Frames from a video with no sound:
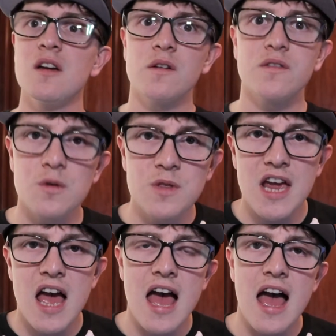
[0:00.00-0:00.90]
through the
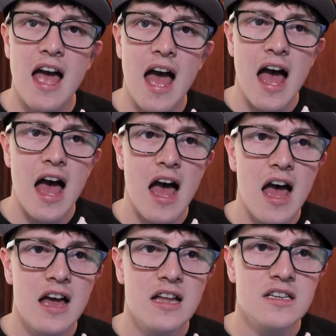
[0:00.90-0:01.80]
air,
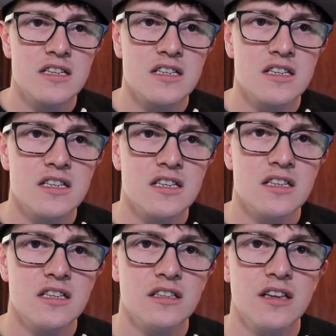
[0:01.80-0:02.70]
and
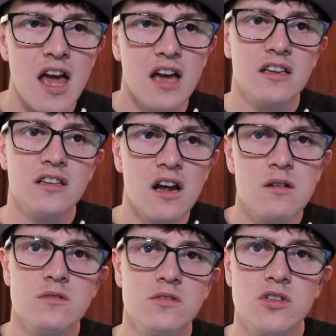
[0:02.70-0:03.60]
yeah, you
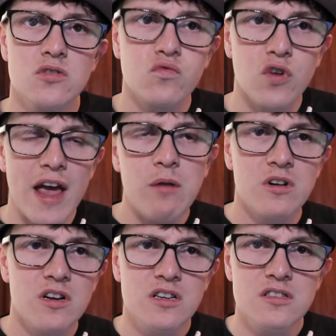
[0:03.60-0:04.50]
know, you just run out
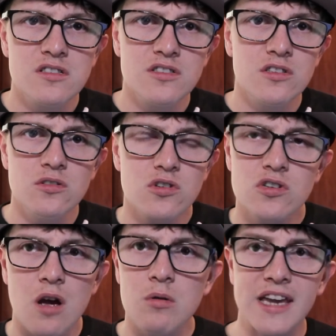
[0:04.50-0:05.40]
and you
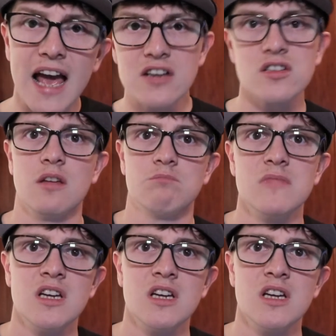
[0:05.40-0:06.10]
just go and catch them.